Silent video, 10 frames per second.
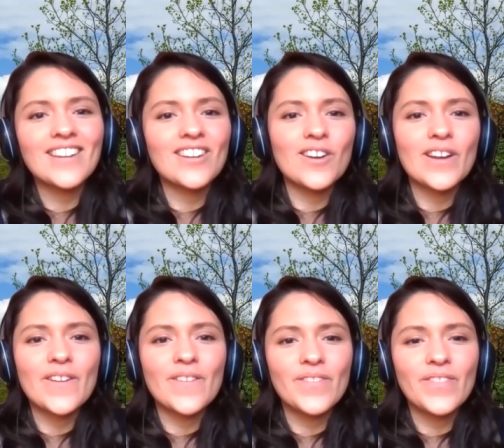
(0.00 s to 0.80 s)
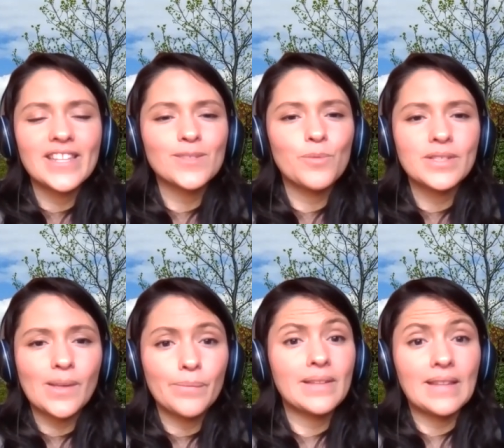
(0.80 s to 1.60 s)
you know, if this
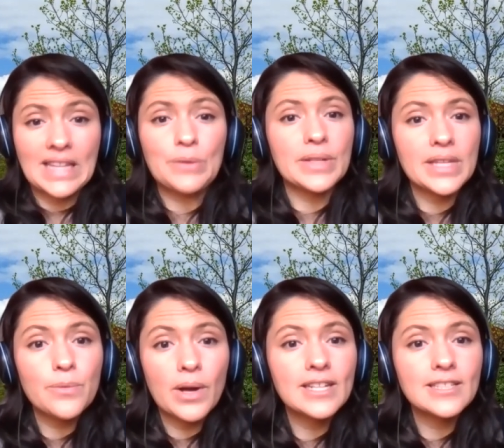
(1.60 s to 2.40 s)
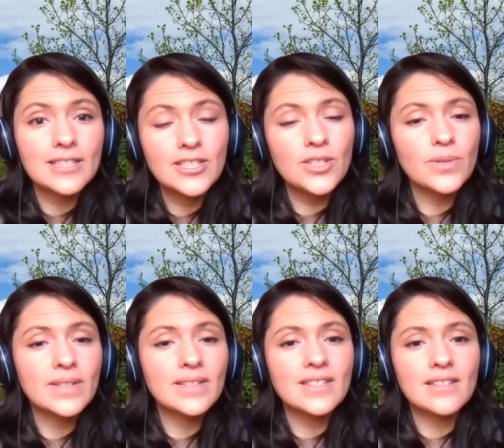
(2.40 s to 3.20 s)
was something that they really wanted to do
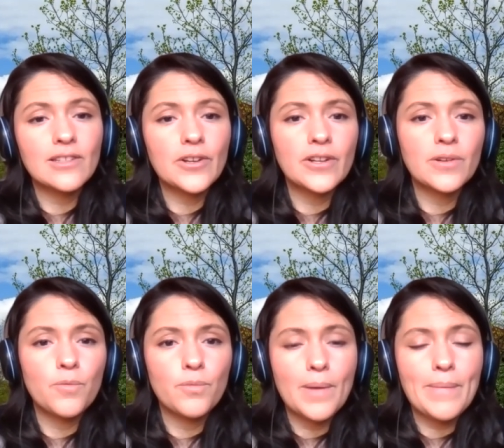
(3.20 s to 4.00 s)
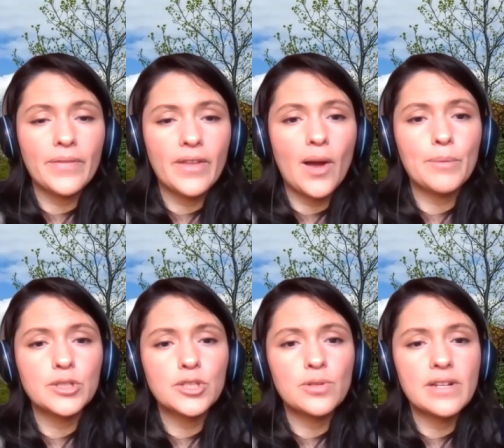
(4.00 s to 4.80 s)
and to learn about the
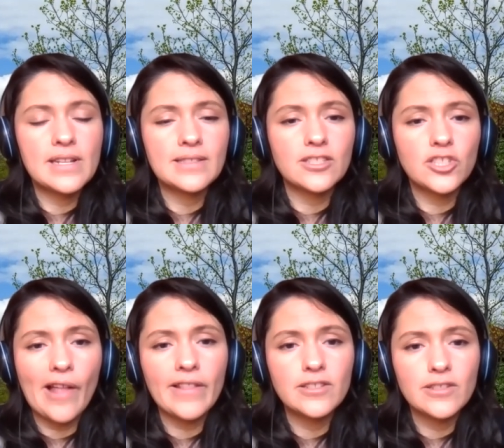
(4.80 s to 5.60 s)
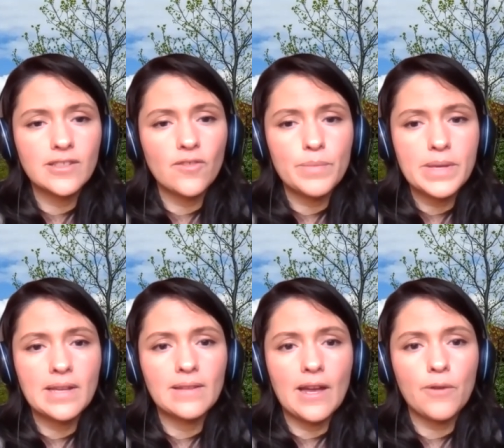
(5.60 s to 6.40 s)
opportunities and challenges of
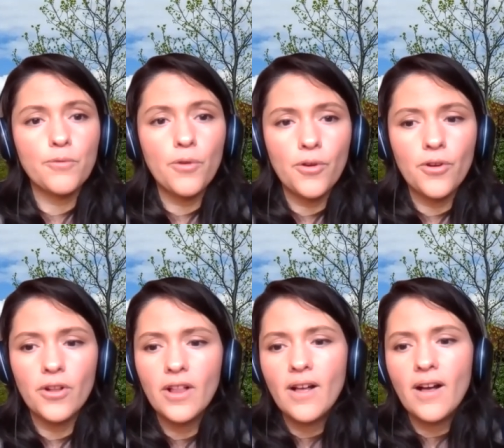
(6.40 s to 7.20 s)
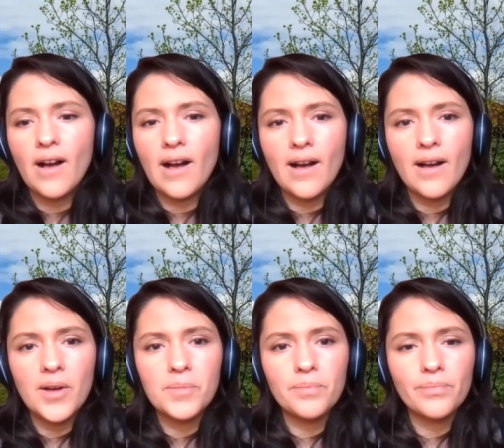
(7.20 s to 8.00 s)
being in that role.
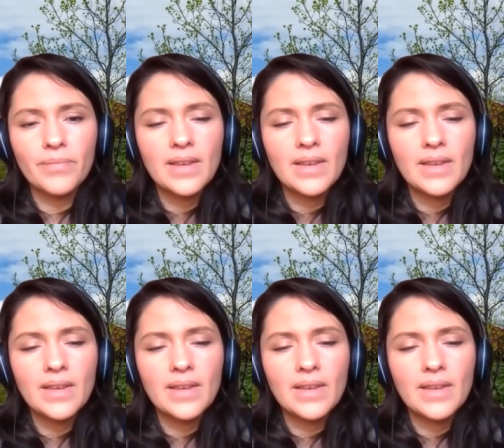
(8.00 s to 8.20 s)
Um,